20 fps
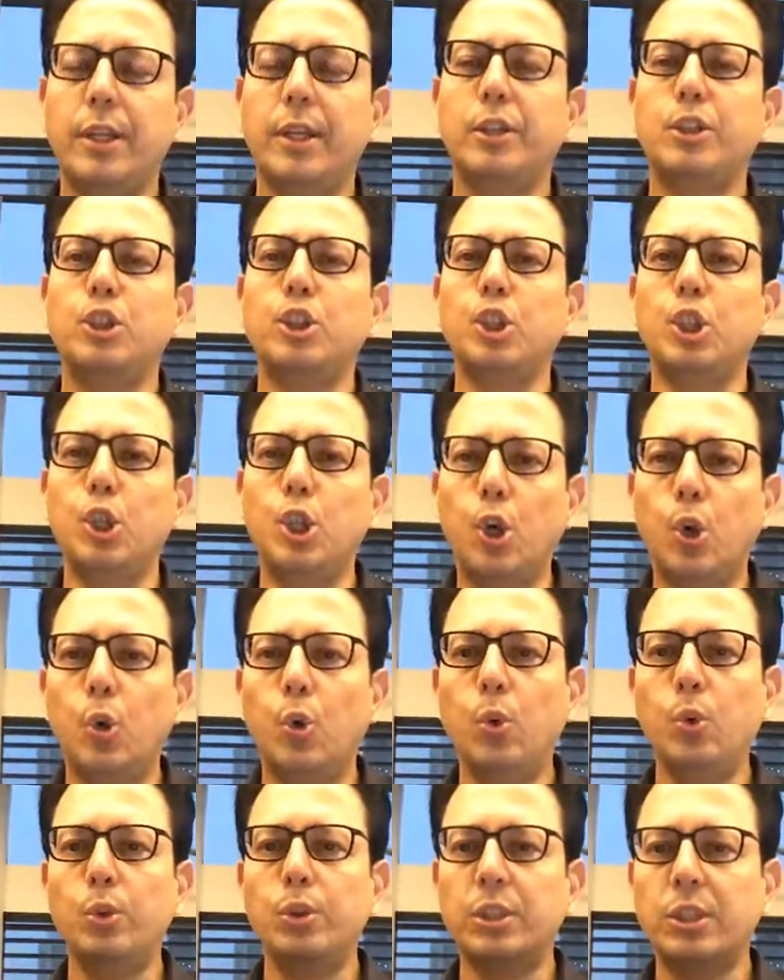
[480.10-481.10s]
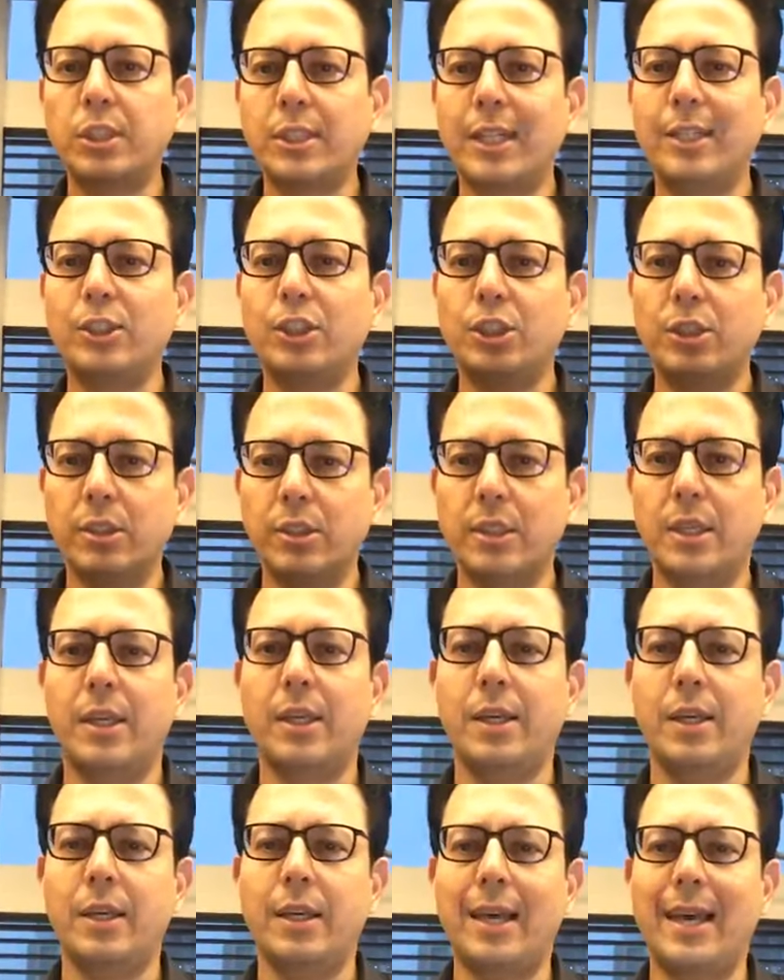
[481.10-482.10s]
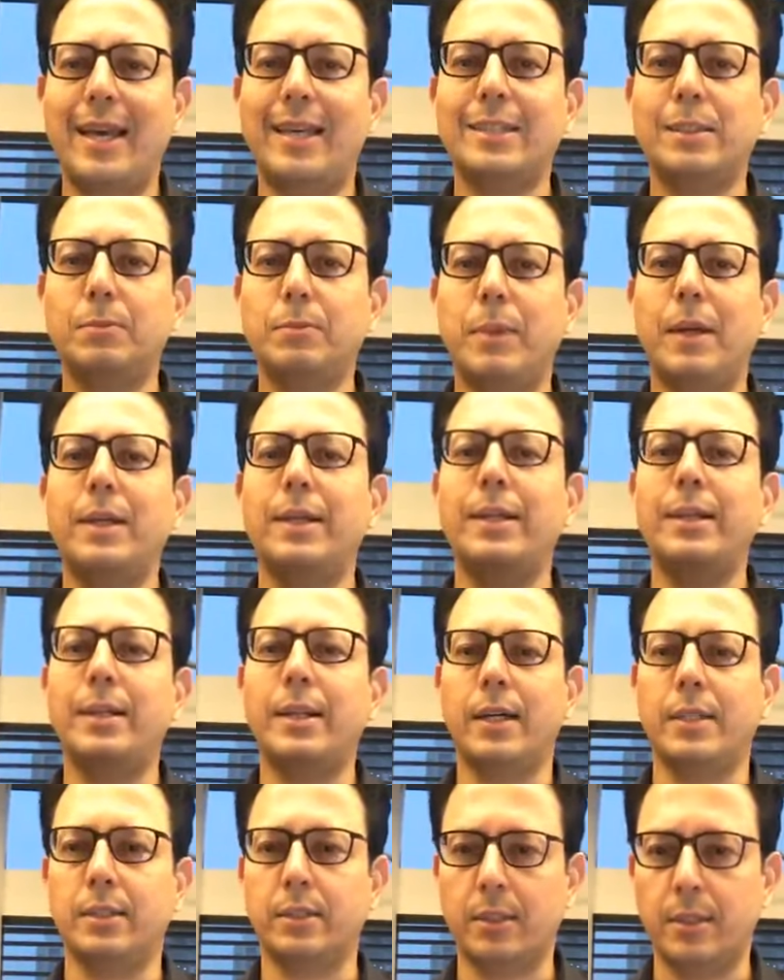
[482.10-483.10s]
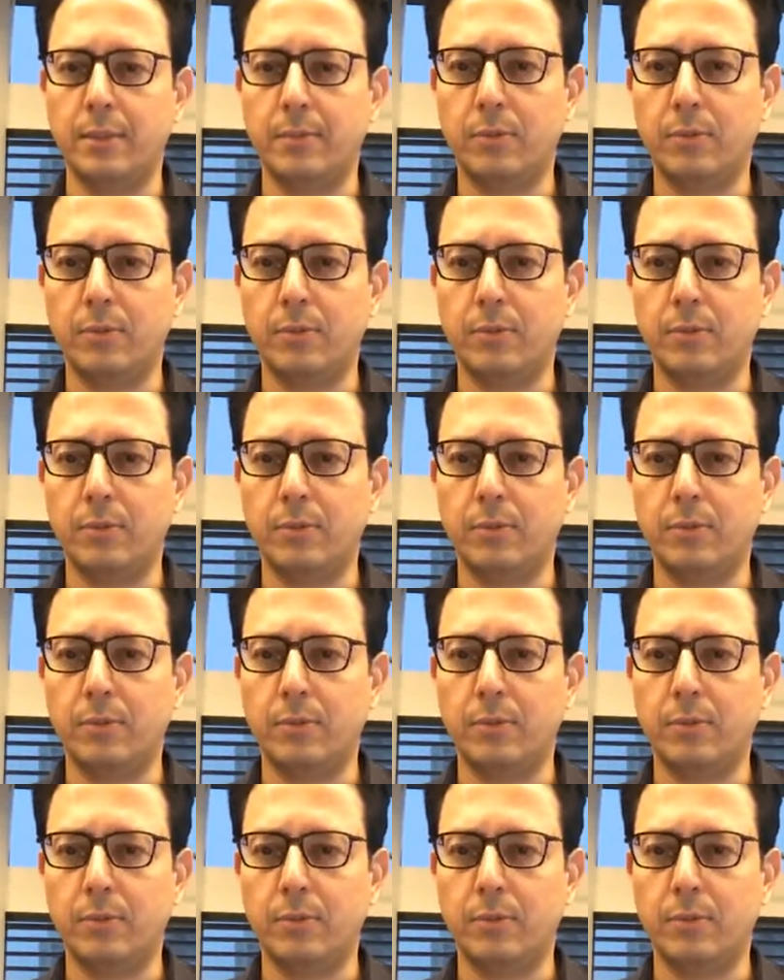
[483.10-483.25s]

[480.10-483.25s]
there is no such thing as multitasking.